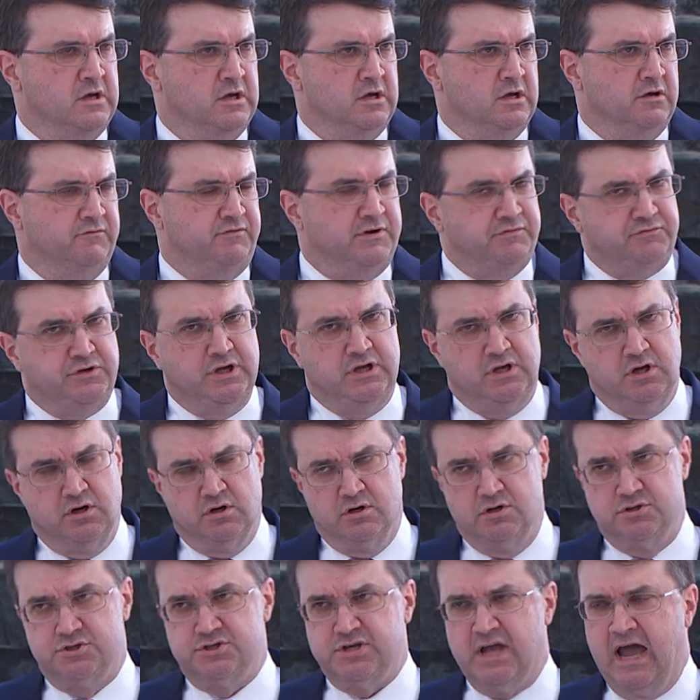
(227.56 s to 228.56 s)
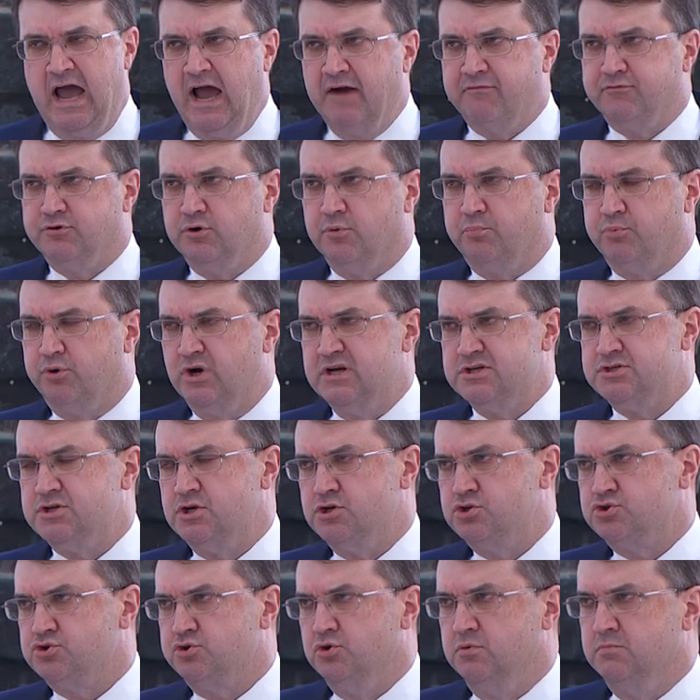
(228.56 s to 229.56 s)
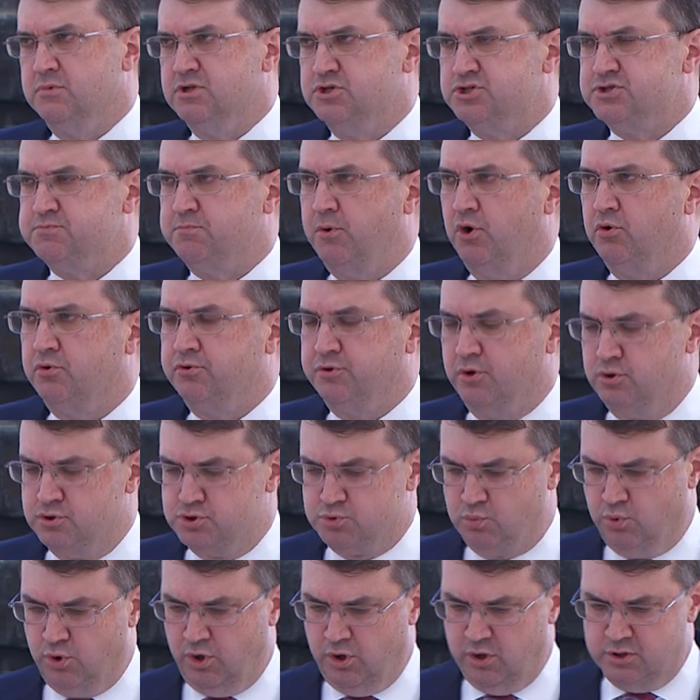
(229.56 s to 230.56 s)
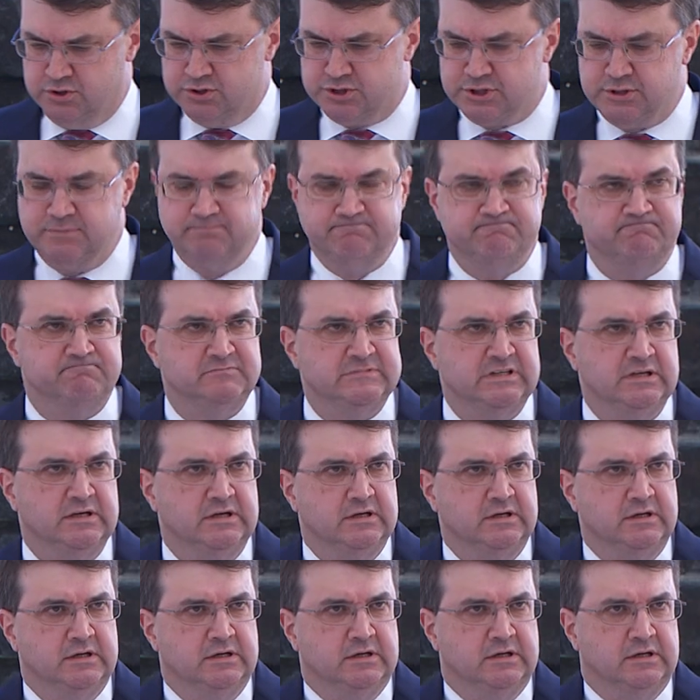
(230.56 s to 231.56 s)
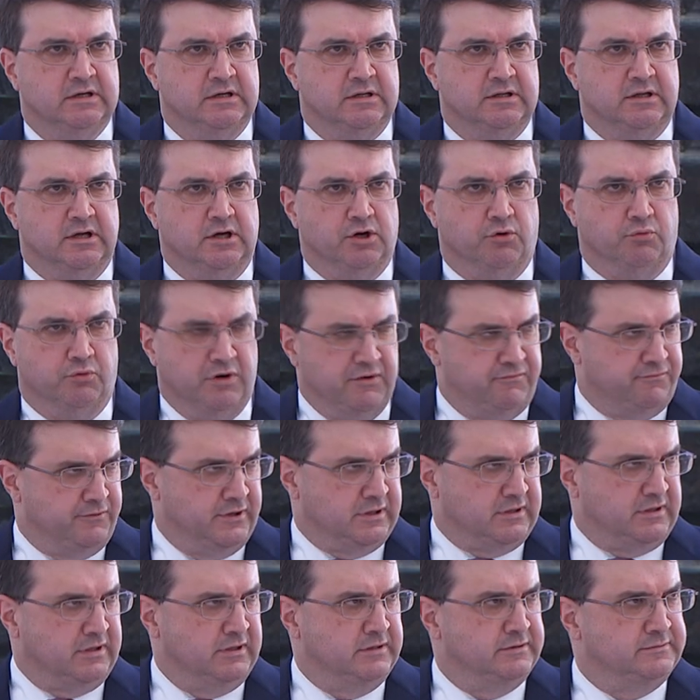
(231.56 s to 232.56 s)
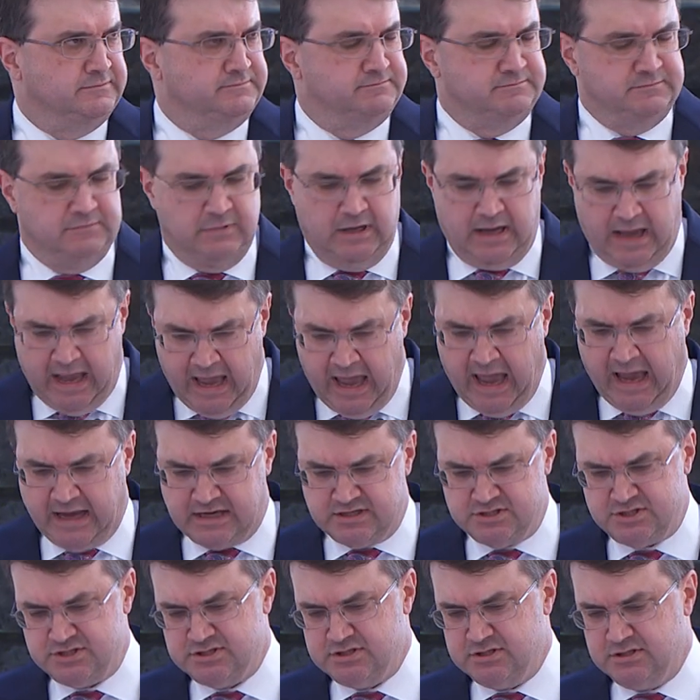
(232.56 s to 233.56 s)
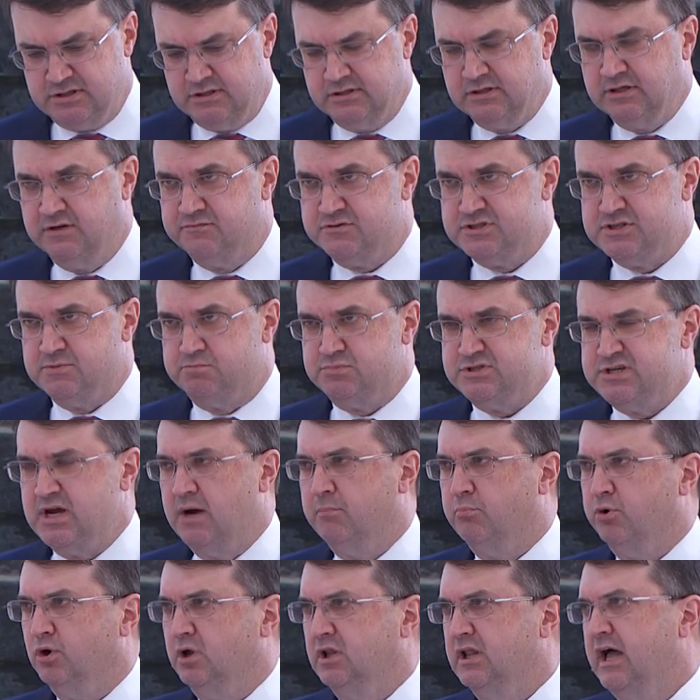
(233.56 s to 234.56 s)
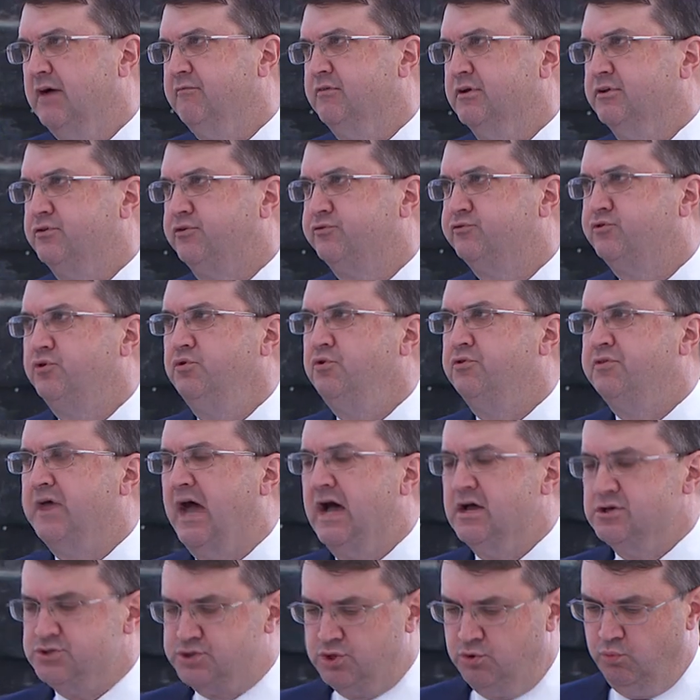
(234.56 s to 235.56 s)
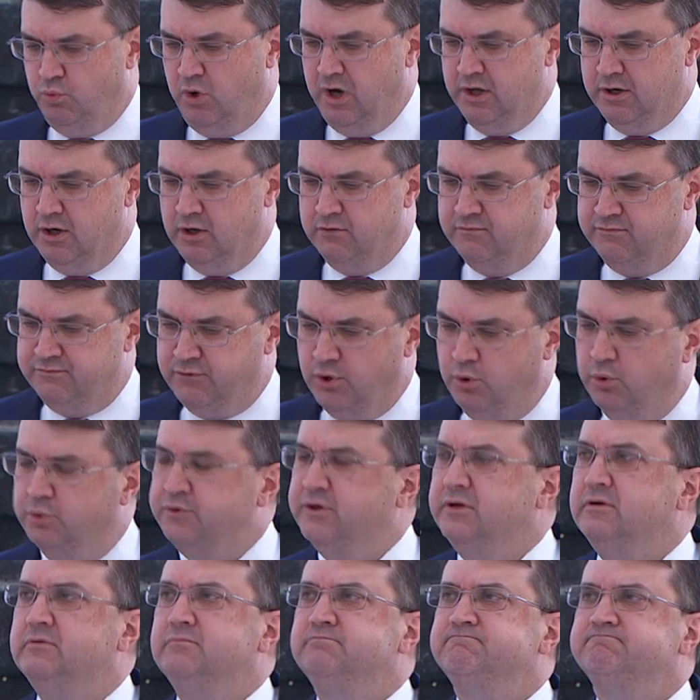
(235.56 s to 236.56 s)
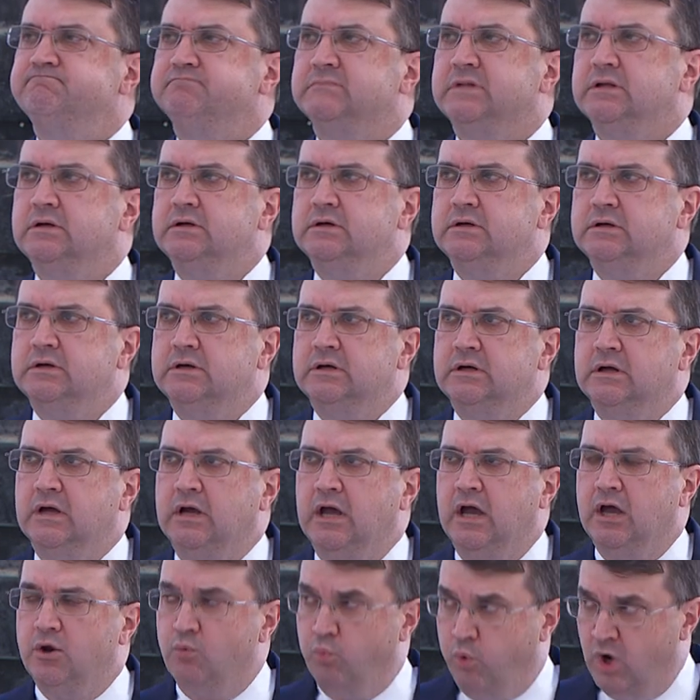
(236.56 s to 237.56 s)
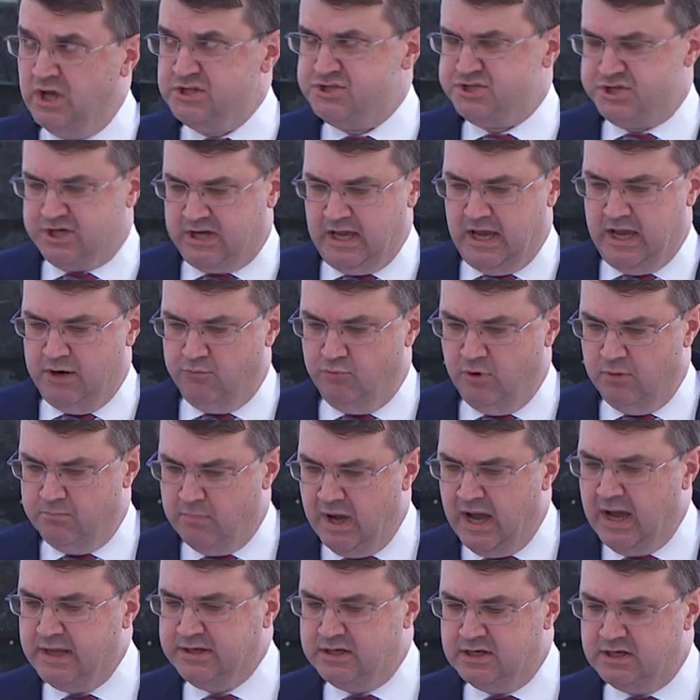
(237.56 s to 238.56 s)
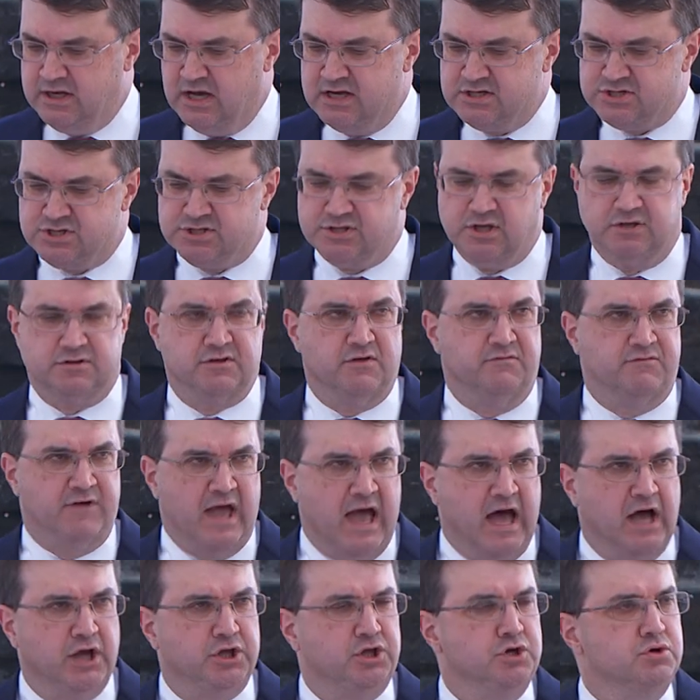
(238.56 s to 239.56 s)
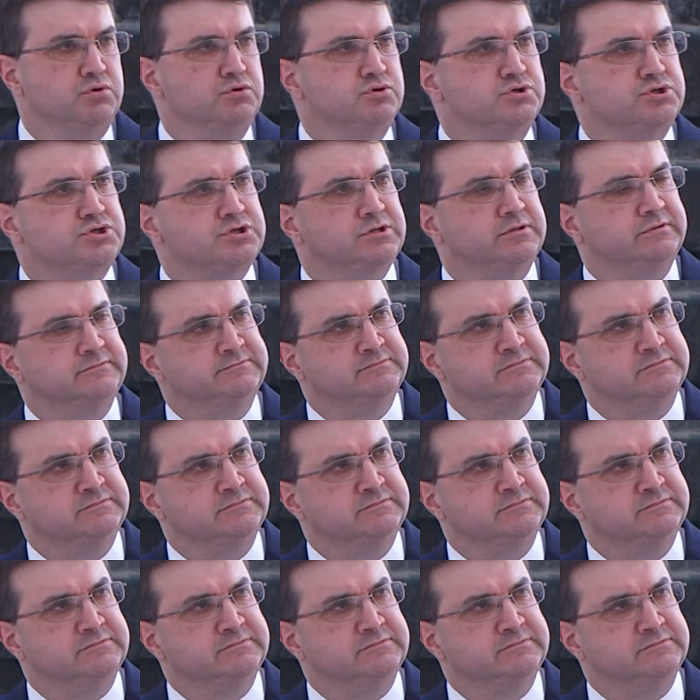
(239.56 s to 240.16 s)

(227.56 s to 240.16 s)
Fifty years after President Truman spoke those words, the horrific acts of September 11, 2001 unfolded, and once again reminded us that the values